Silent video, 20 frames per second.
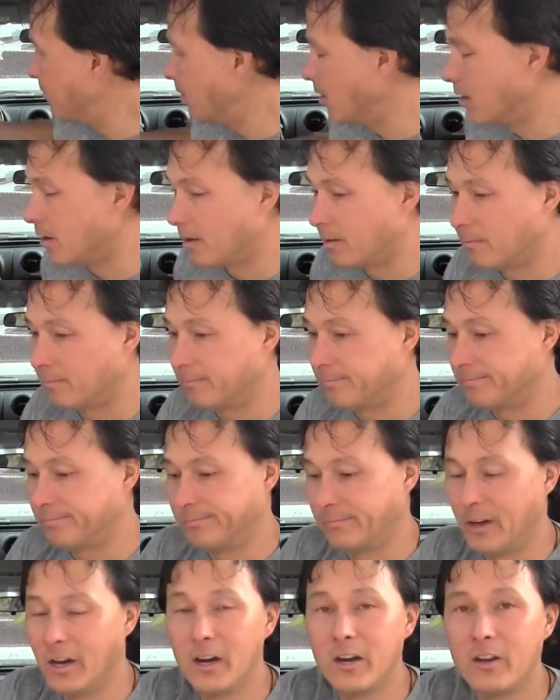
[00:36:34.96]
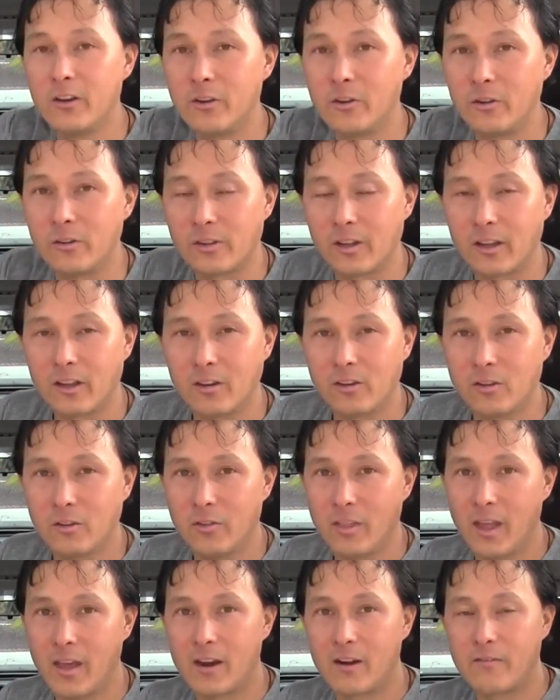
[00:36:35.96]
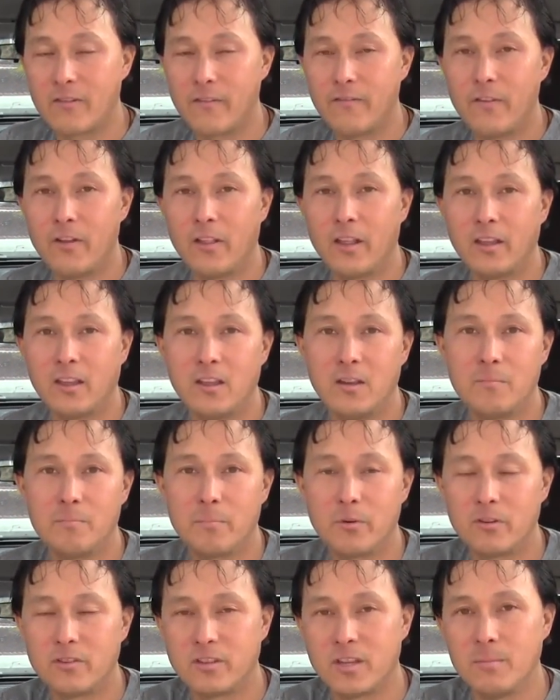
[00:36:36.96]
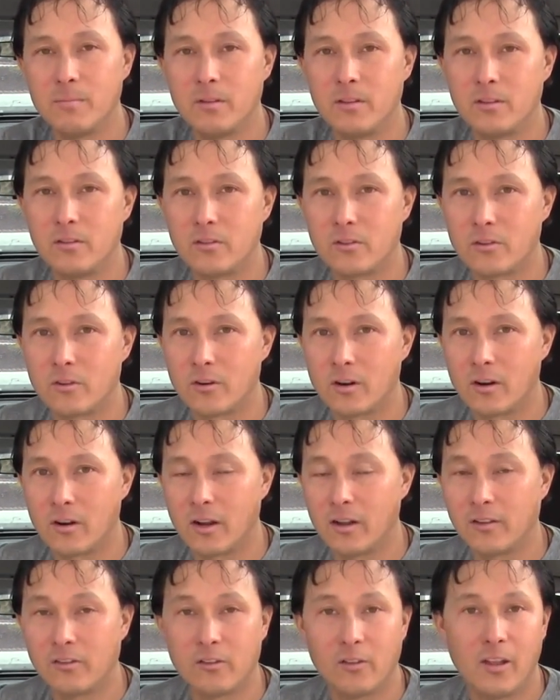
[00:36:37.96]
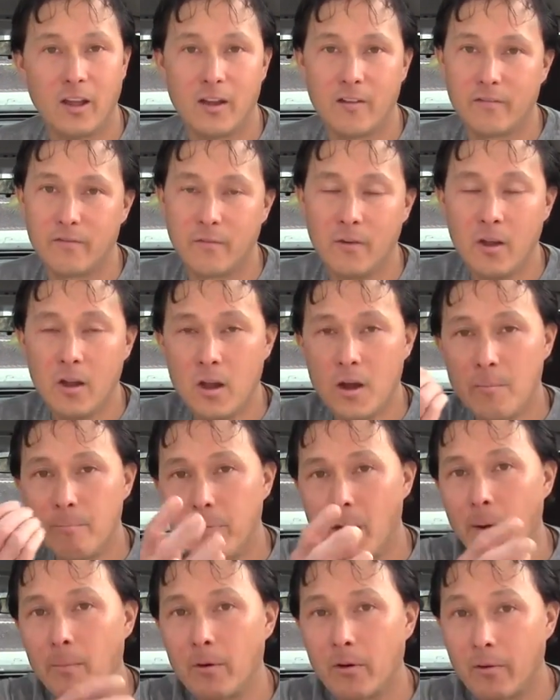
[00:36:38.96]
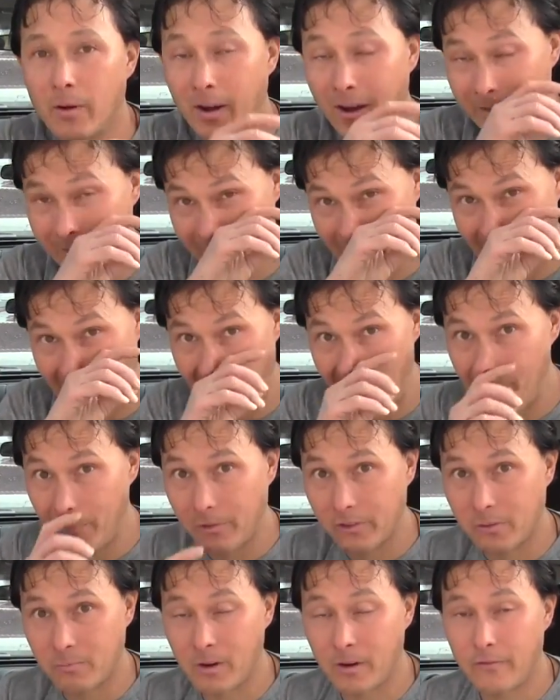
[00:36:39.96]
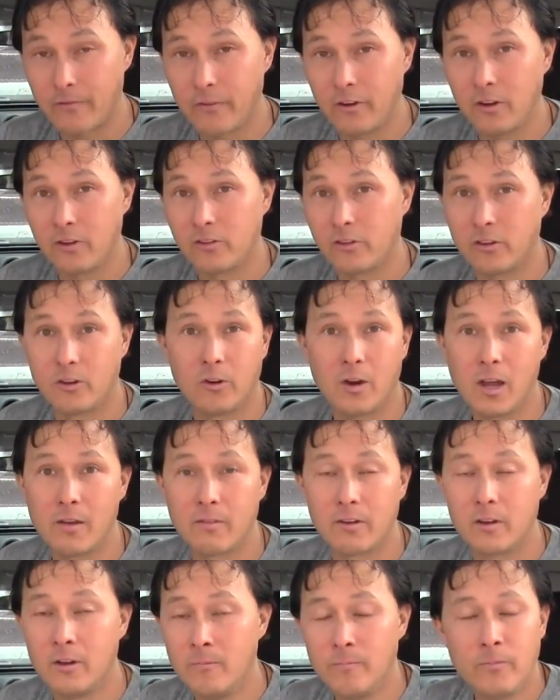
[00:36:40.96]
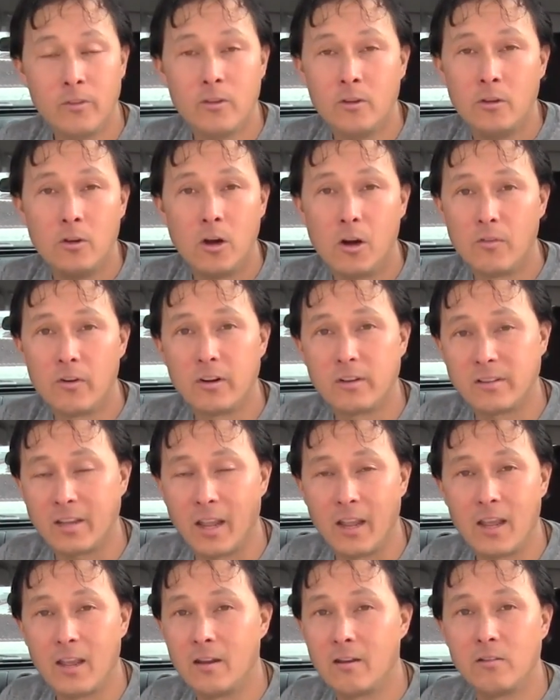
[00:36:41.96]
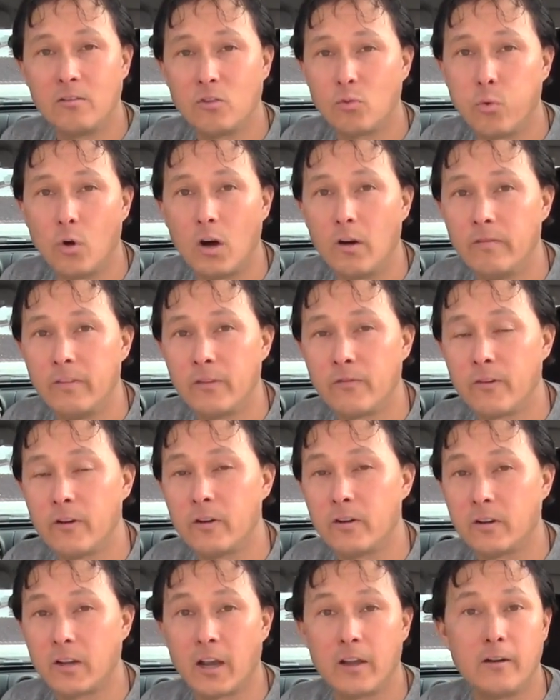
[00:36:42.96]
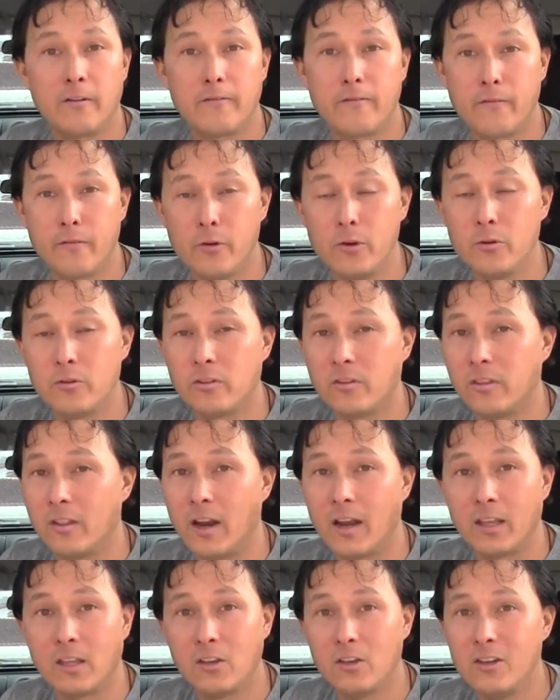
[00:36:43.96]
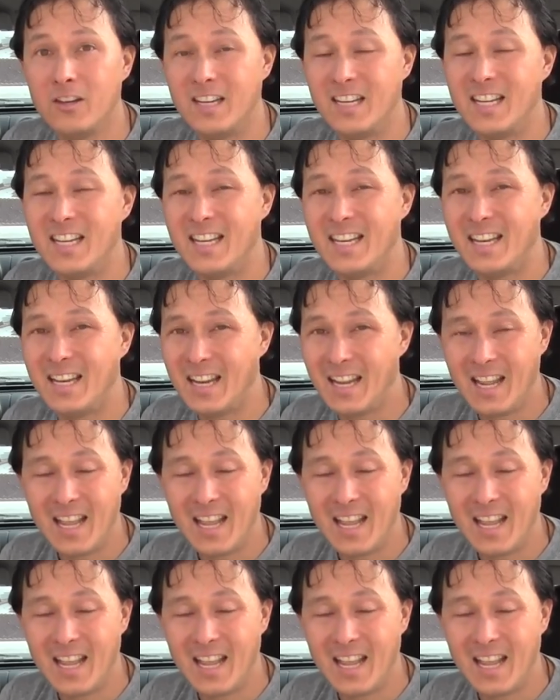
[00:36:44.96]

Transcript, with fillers: um, honeydews? I could do that. Or if I feel like eating persimmons, or I still have pomegranates and apples in my fridge, you know, I have a, over ten, twelve different kind of fruits that I could eat